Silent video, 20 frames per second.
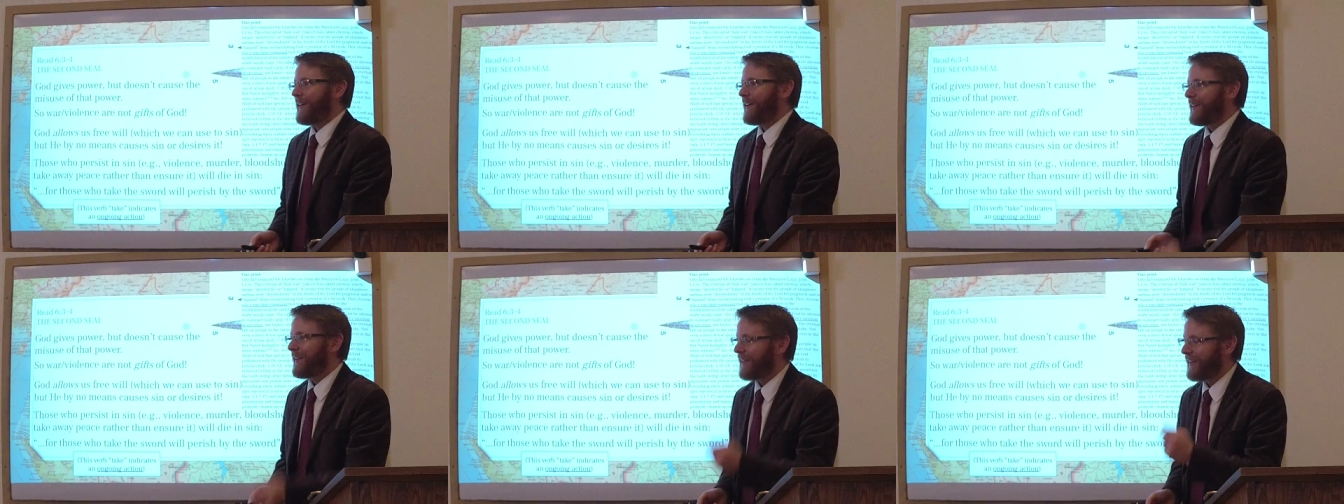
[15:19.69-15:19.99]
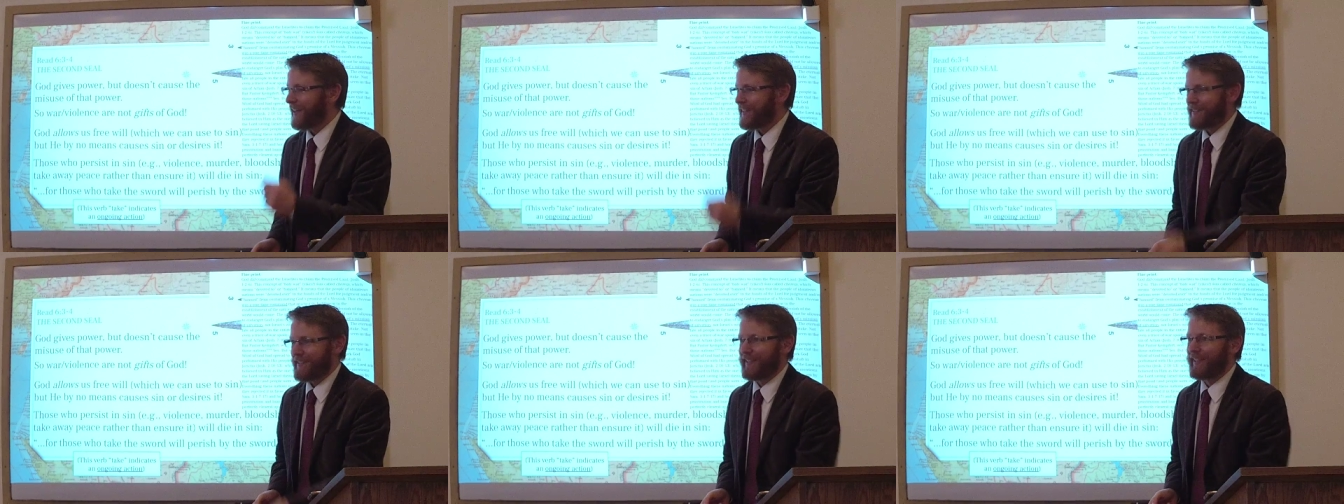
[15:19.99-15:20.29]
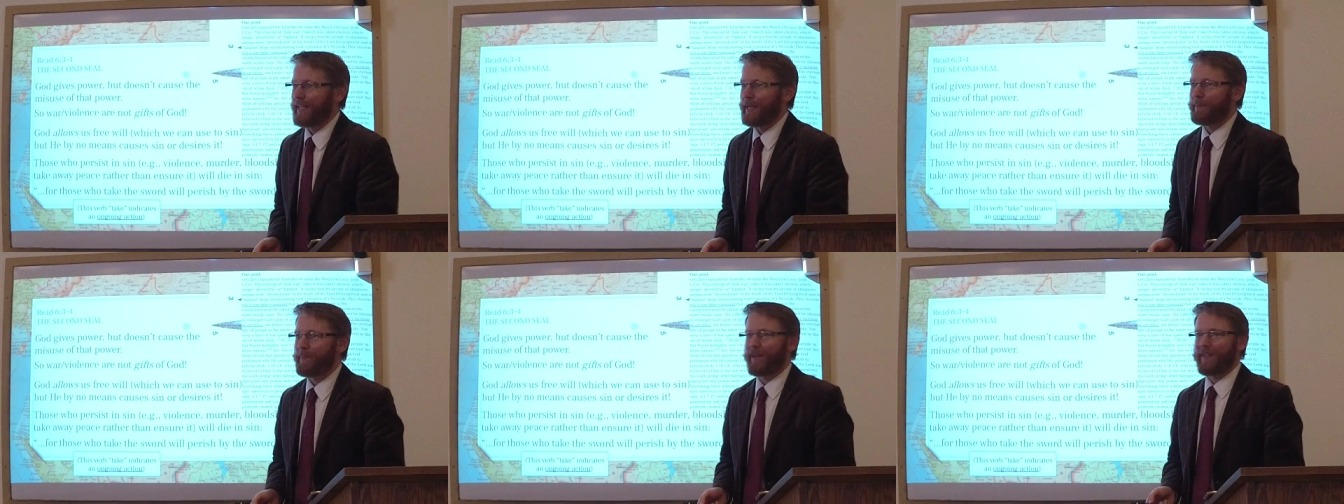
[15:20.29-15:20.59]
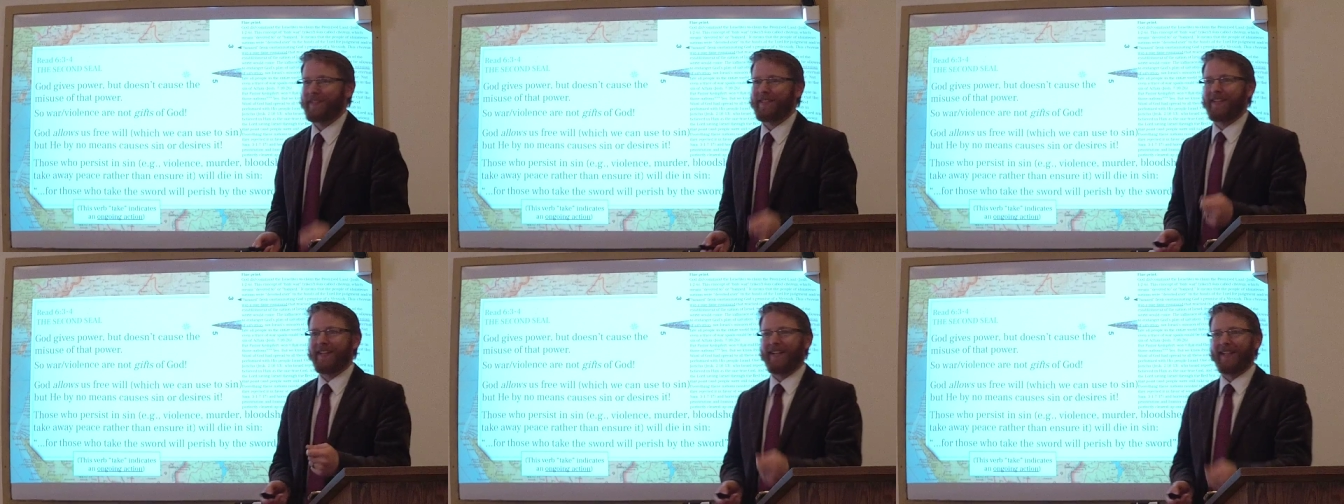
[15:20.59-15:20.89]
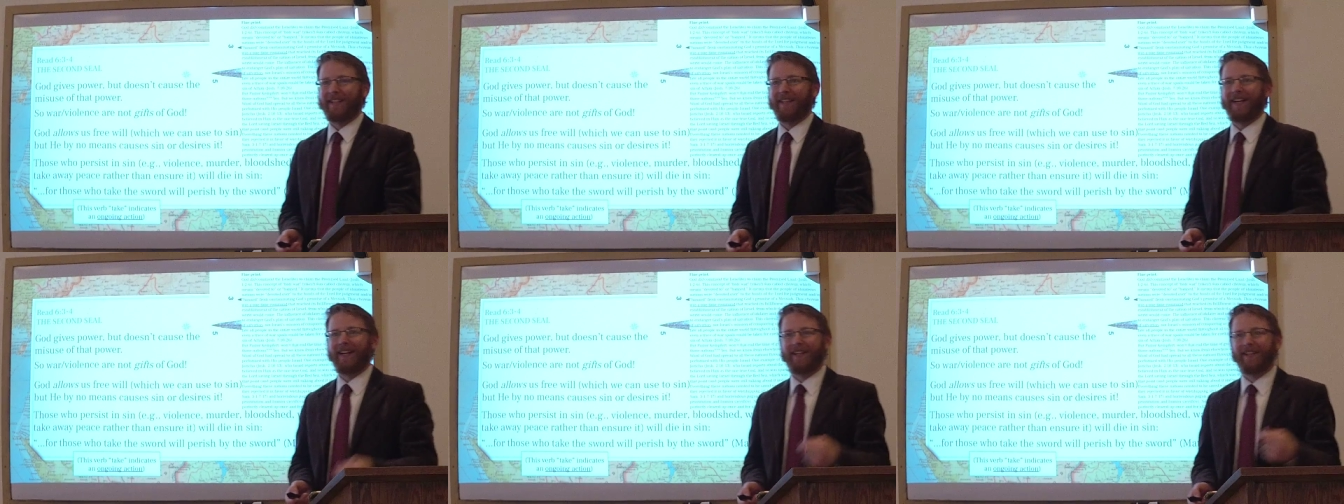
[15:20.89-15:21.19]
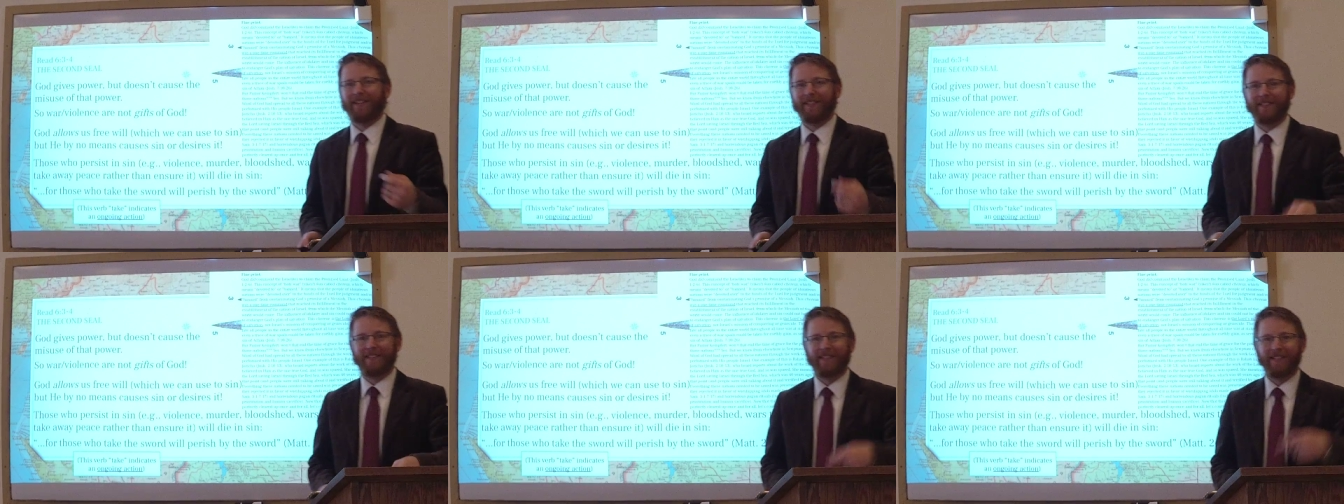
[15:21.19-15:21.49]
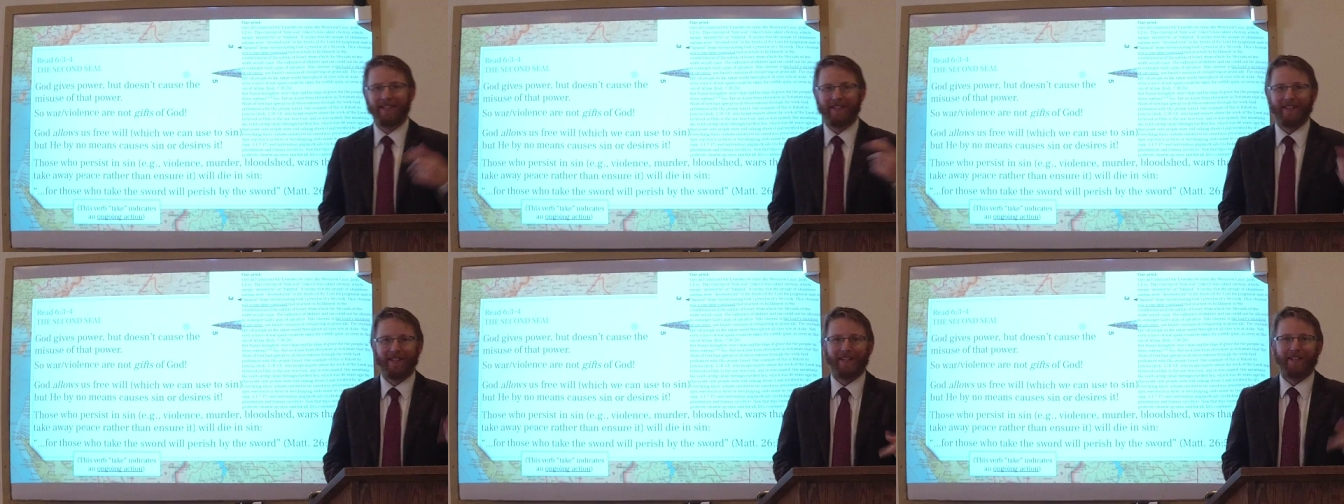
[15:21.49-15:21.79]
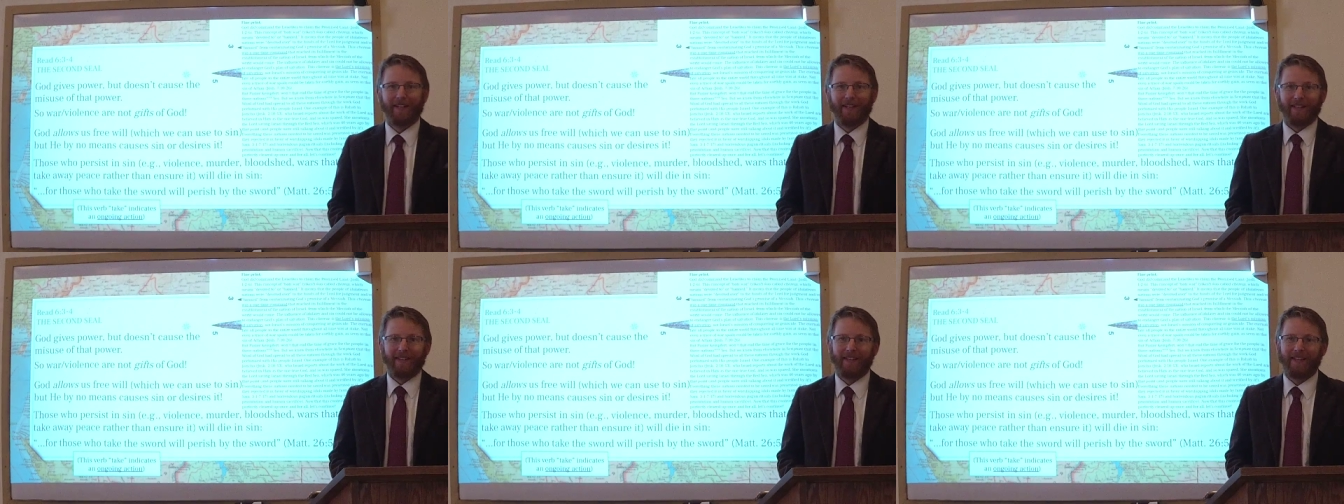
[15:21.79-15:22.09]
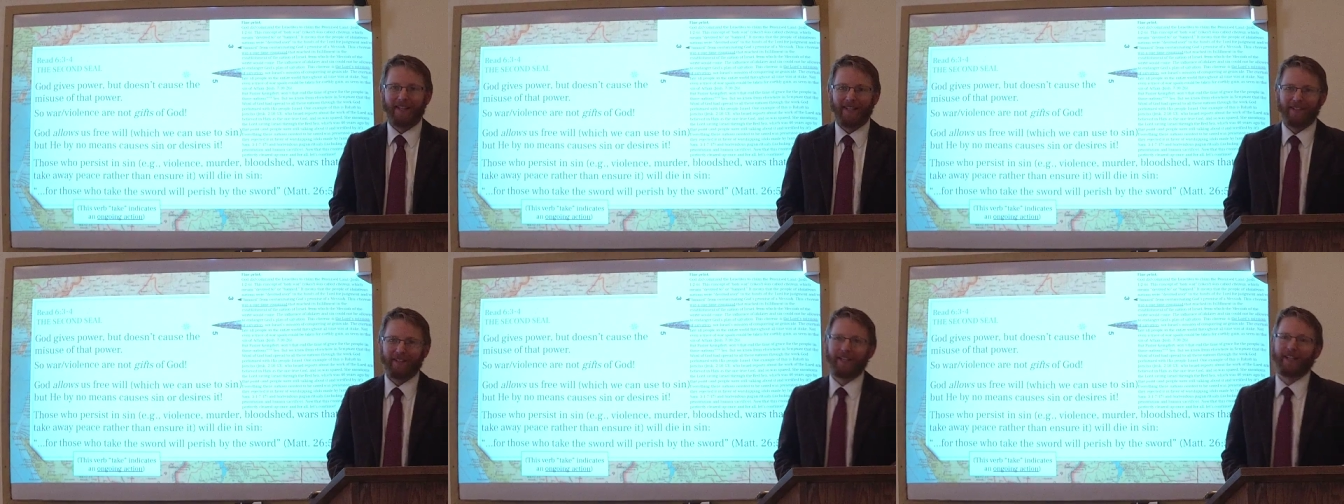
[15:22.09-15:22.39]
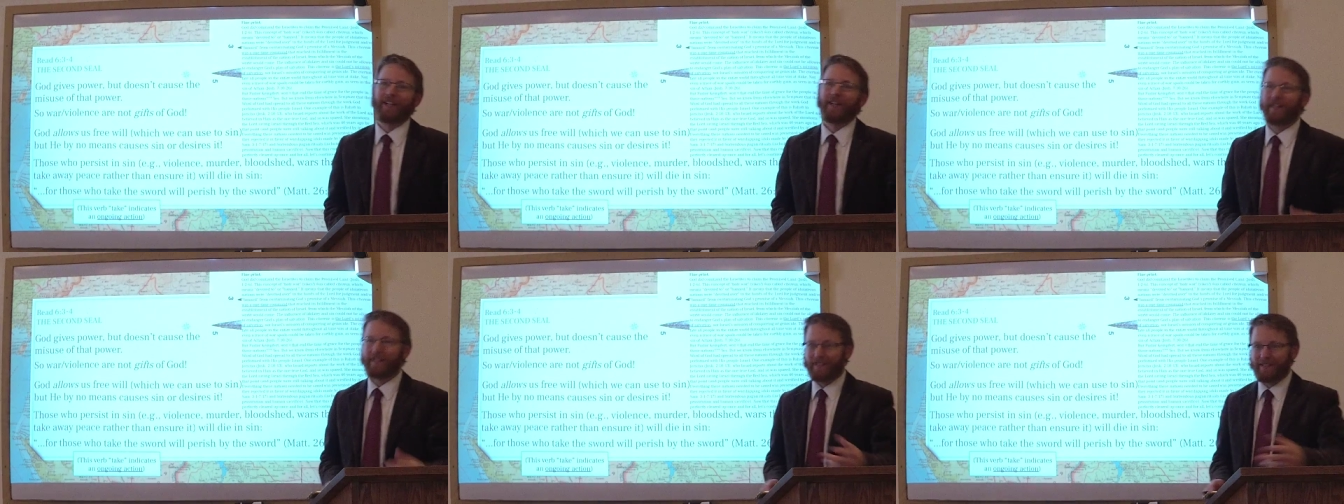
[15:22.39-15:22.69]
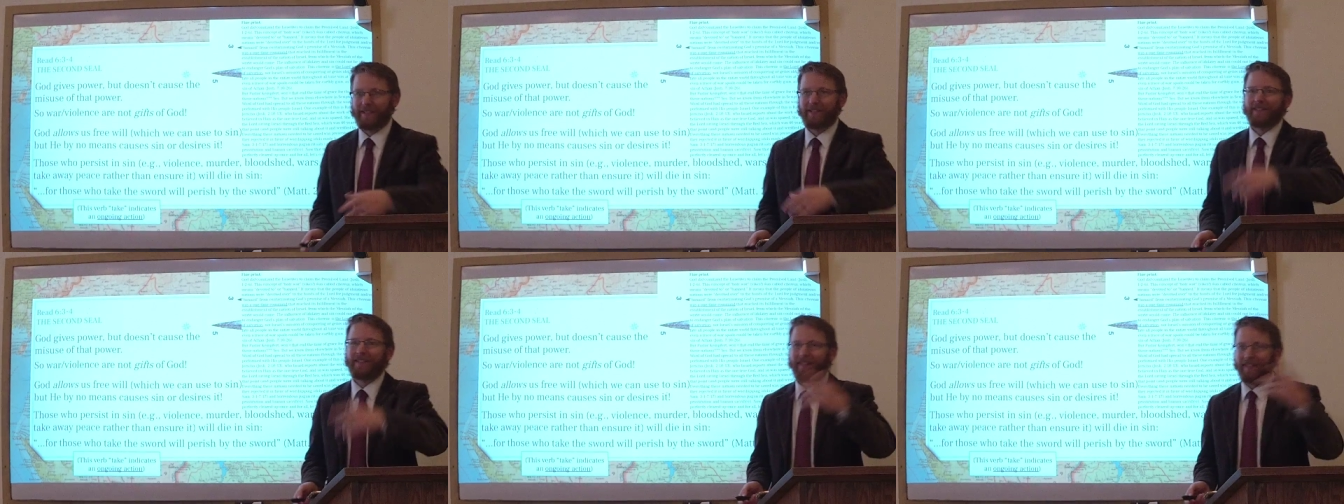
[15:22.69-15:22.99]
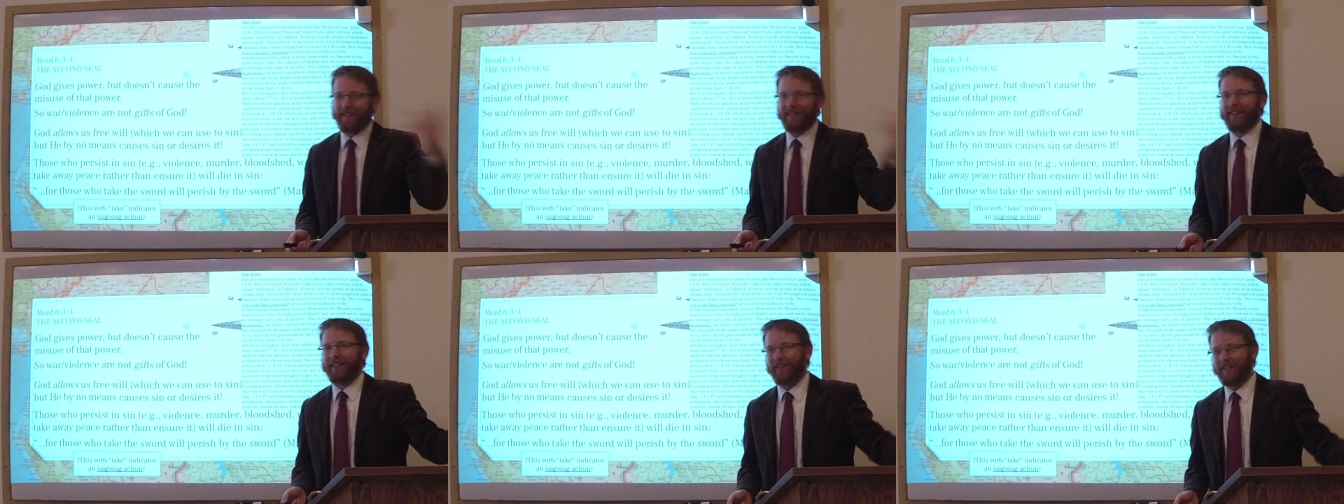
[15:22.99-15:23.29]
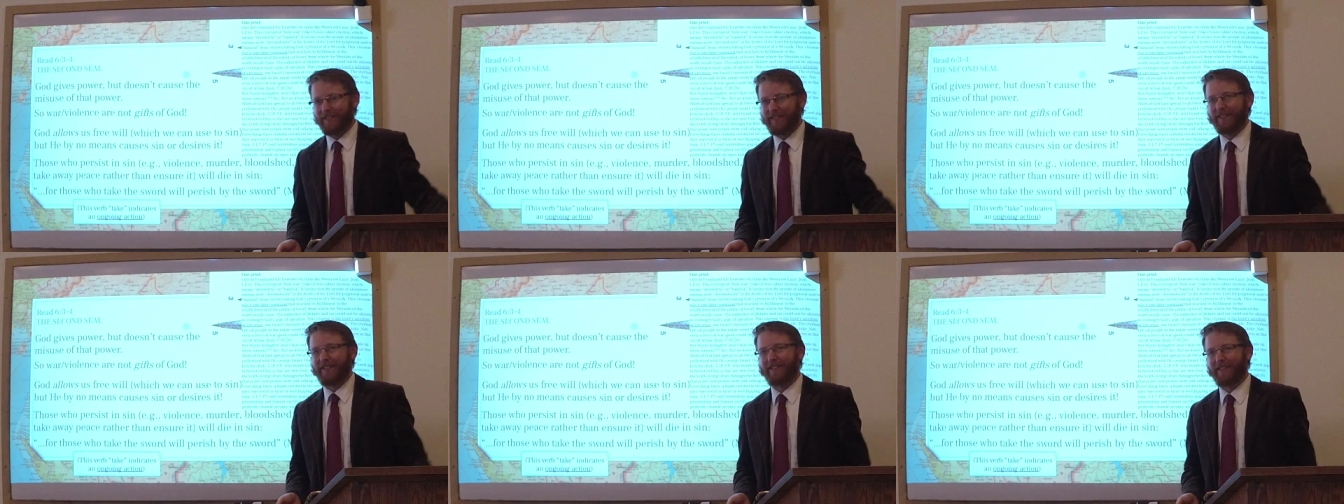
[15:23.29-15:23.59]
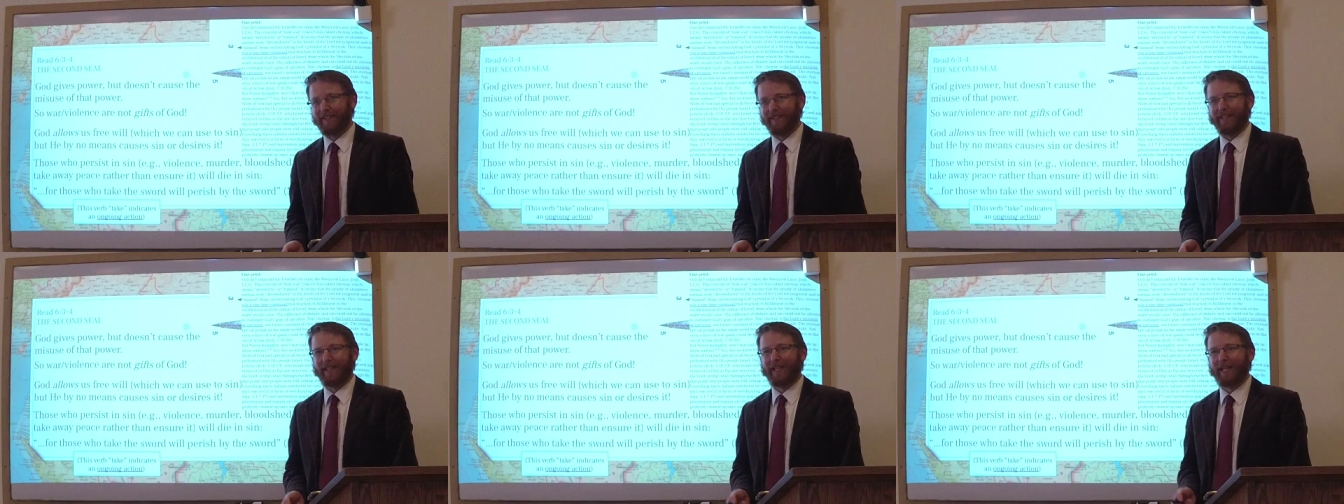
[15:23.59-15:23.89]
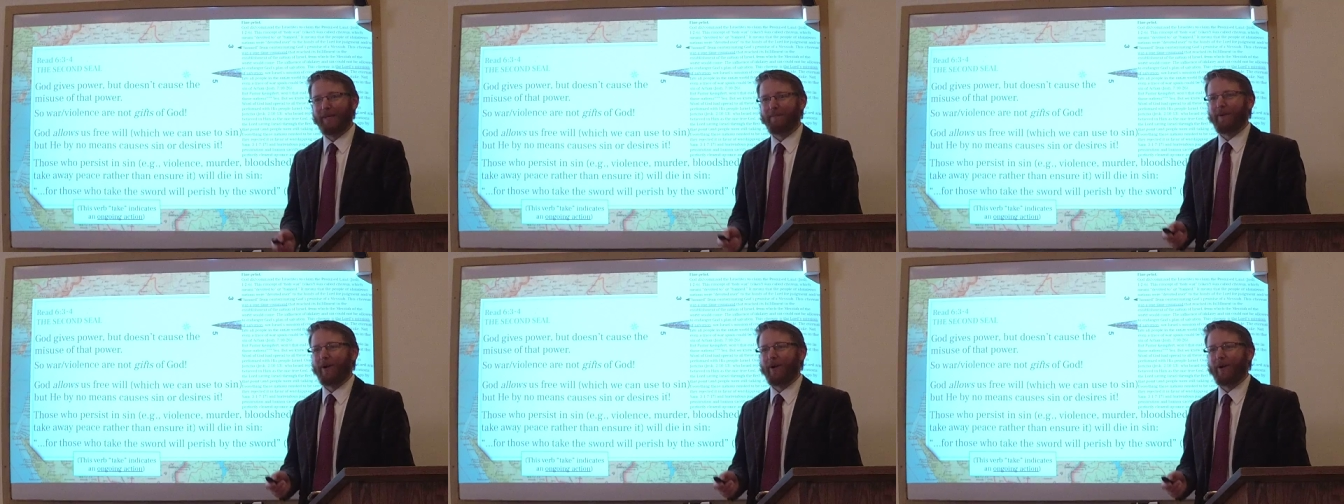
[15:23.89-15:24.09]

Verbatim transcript: He has to keep on saying that because they, like us, consistently keep